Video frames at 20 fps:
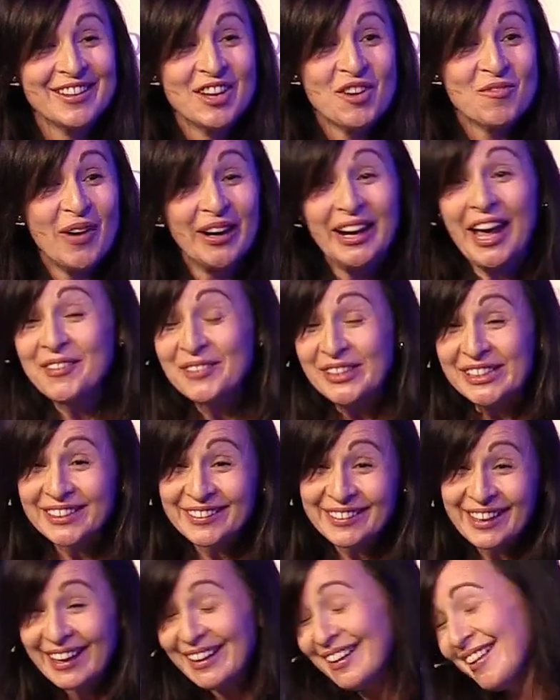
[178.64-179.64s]
My name is
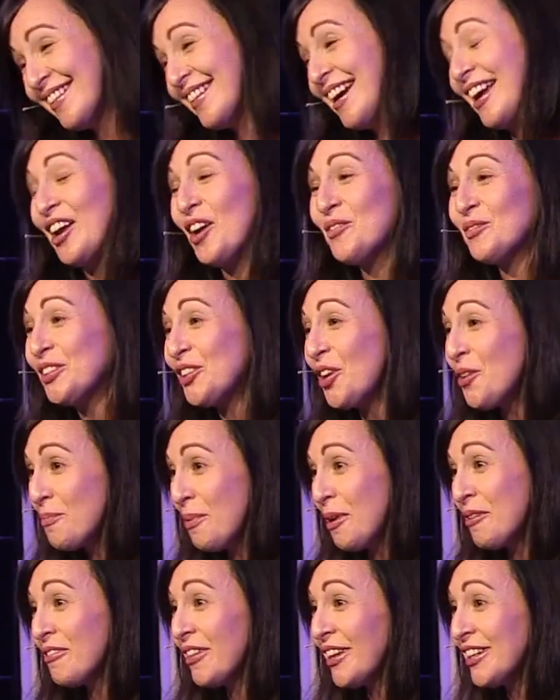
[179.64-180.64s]
Alina, and I'm so
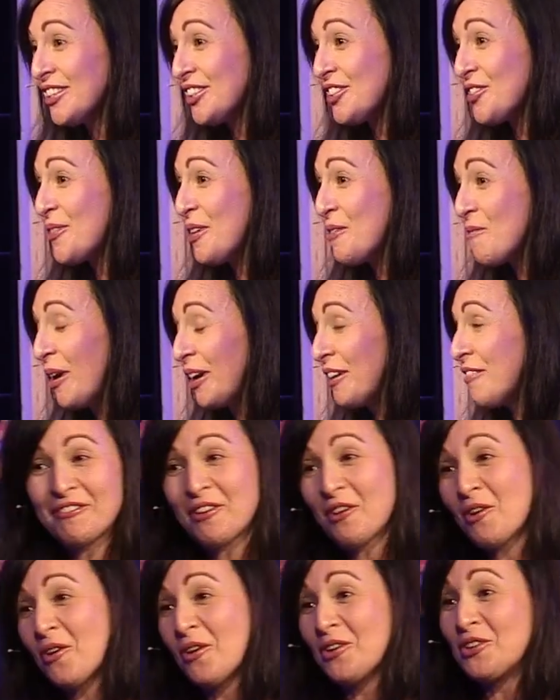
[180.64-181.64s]
privileged to be one
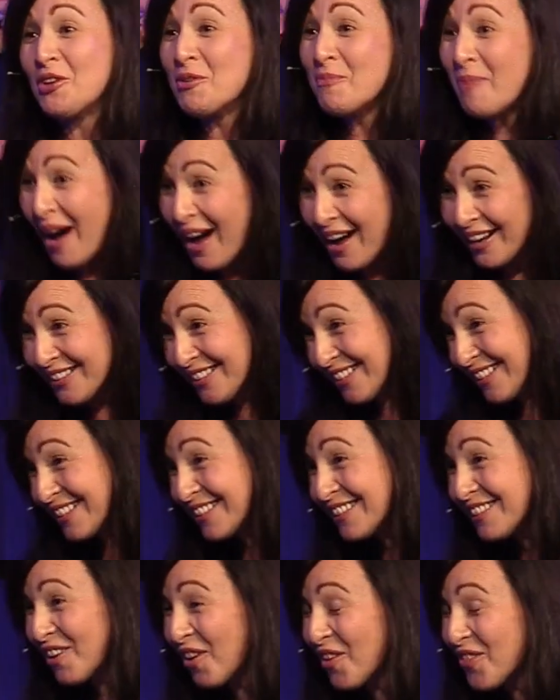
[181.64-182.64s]
your new
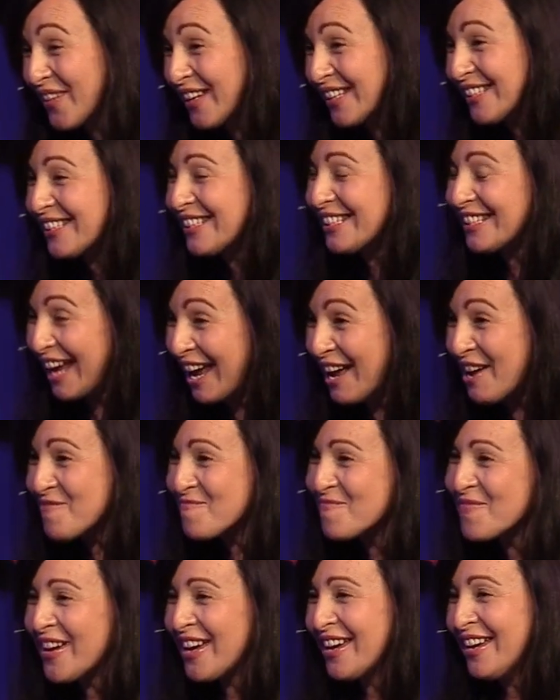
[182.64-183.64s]
pastors on this
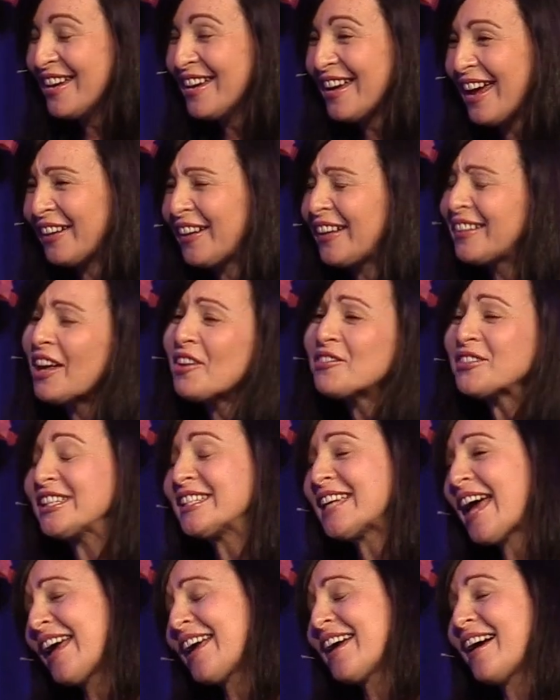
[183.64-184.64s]
team. And I'd love to
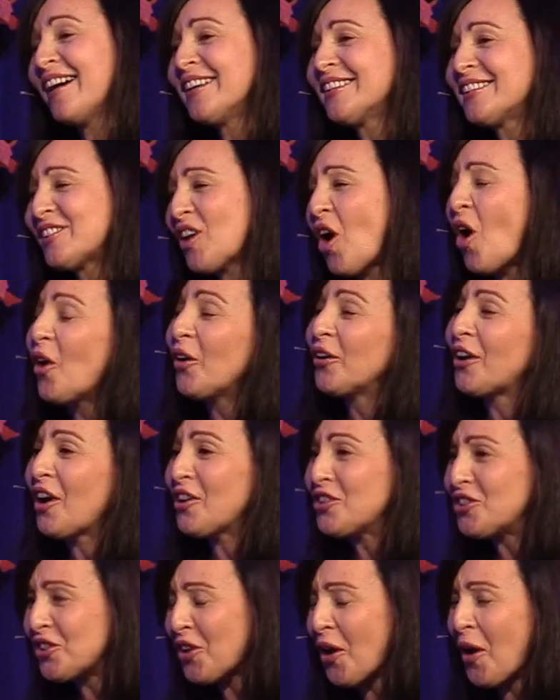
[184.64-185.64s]
take us on a
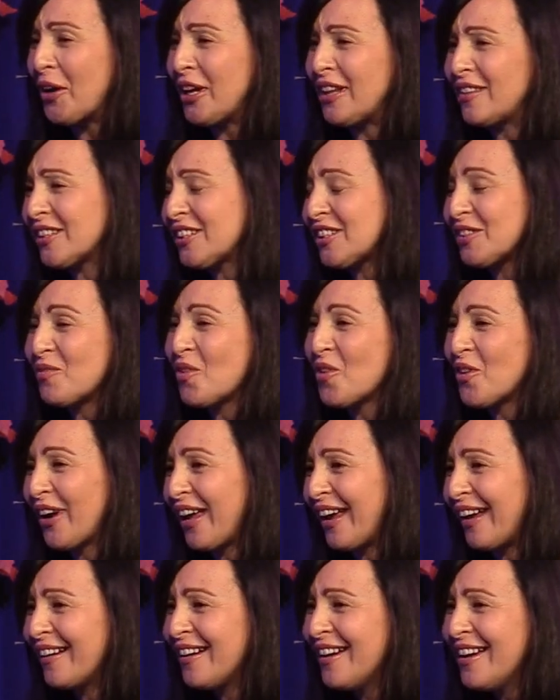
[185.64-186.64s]
journey this
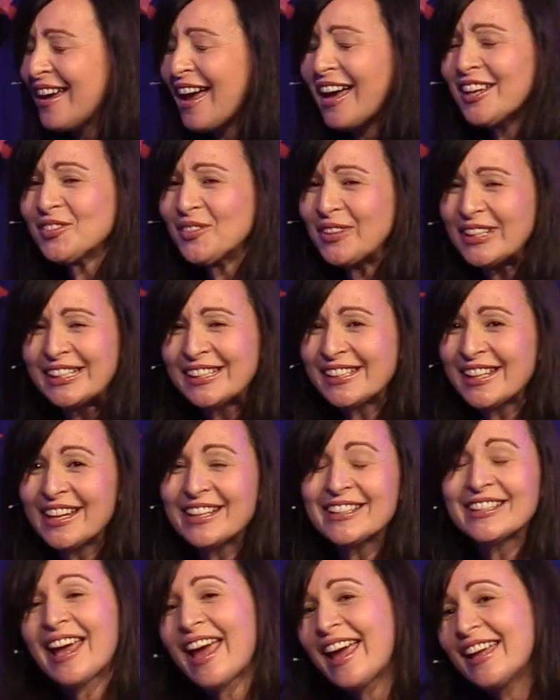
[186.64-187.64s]
morning as we
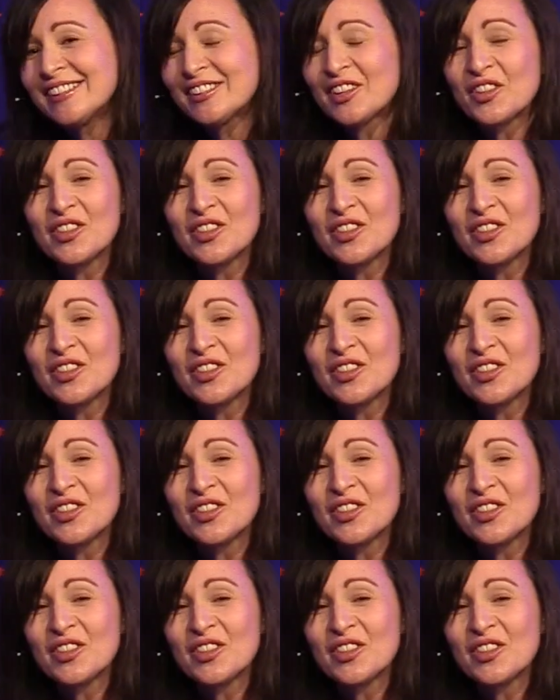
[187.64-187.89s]
seek to answer